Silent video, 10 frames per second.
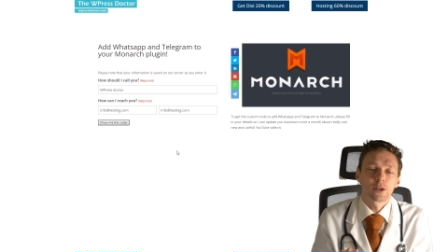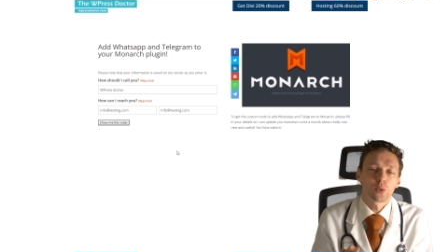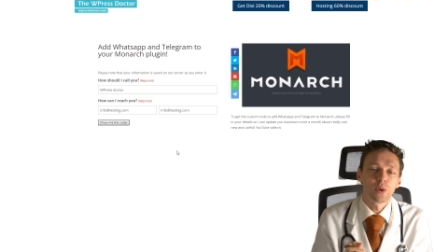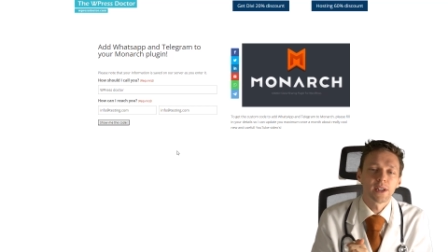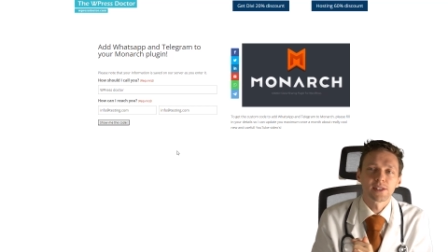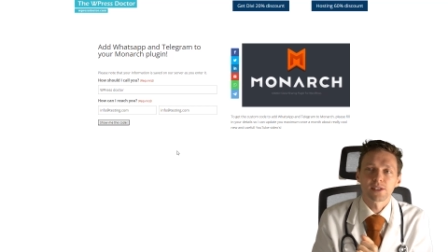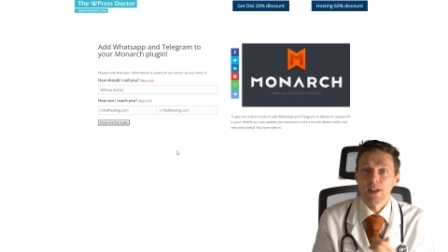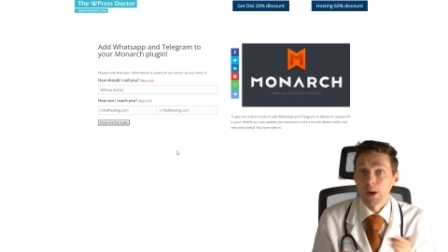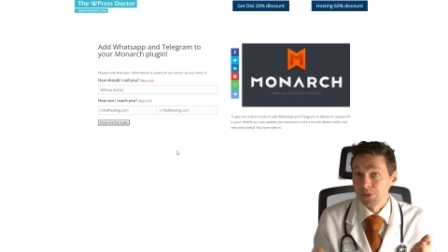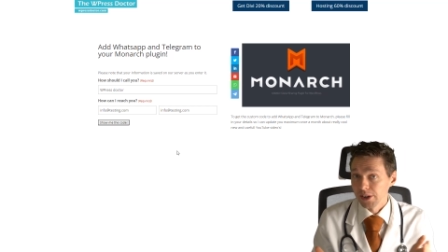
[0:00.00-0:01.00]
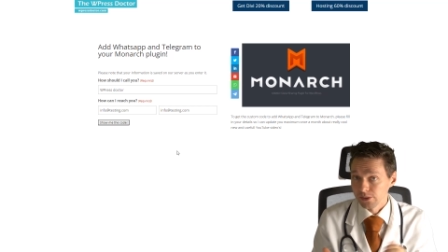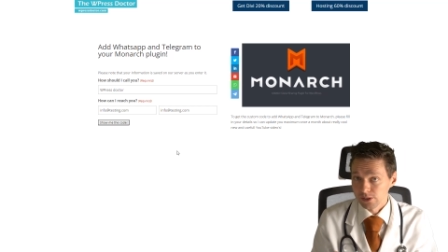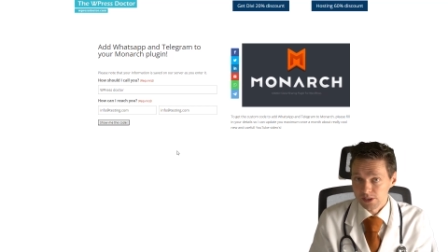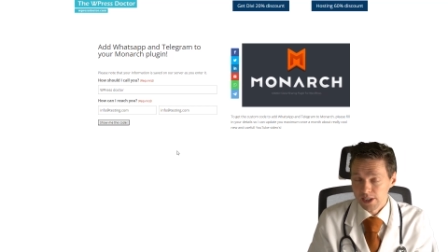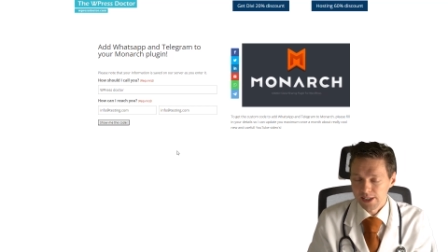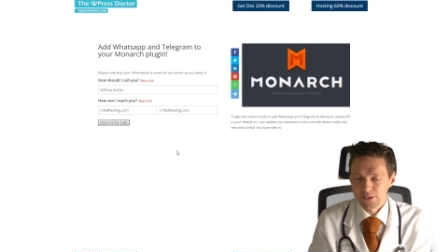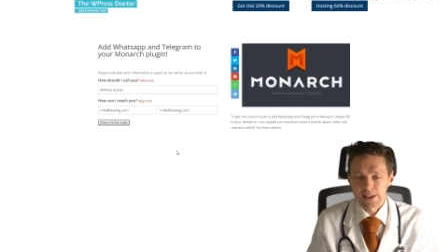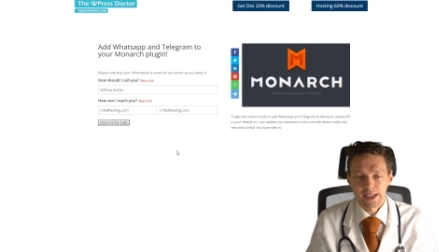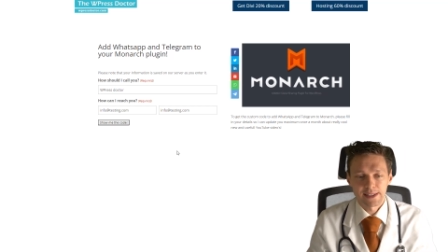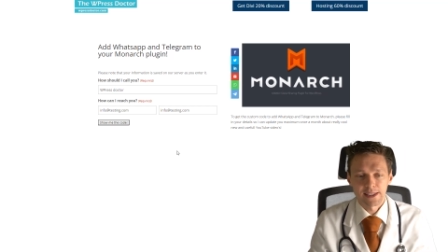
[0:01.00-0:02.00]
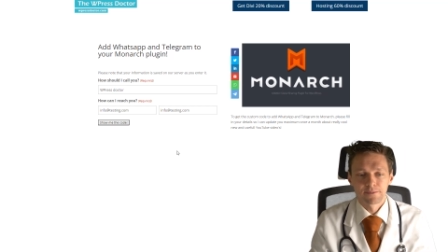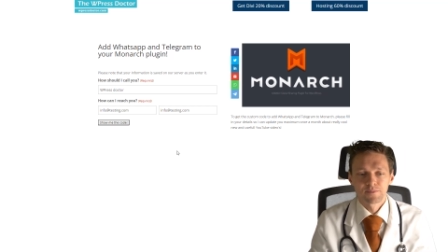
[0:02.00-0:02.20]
with an update or anything like that.